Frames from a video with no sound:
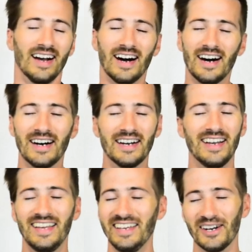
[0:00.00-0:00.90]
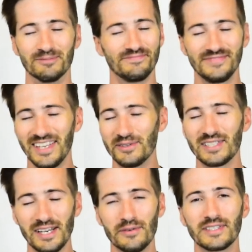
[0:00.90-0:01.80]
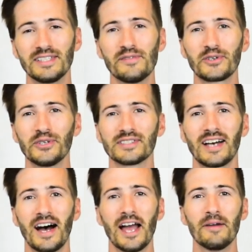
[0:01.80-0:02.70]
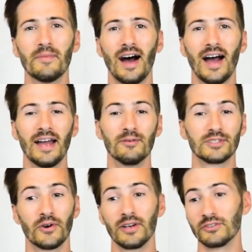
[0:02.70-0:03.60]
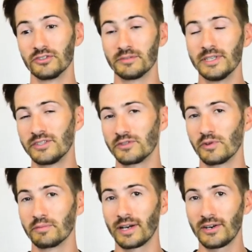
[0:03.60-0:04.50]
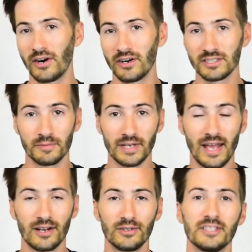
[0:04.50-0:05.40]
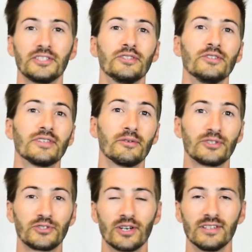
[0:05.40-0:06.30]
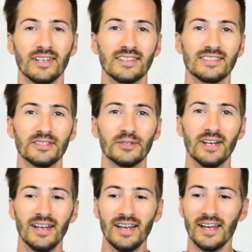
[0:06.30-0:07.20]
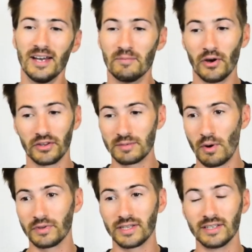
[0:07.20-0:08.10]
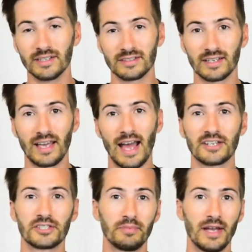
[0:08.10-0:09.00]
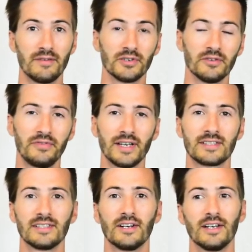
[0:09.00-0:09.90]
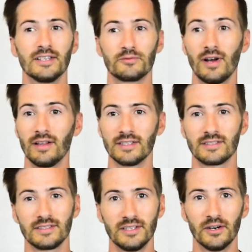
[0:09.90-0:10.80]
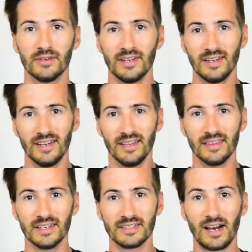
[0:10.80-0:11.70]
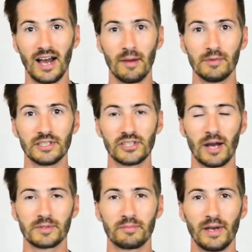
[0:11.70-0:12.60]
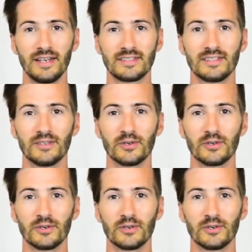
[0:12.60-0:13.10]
It was a difficult time. I was going through some issues with my car, some mechanical issues. I was struggling to both come up with the cash to pay for the fix, and as well as, you know, the time and the shop space in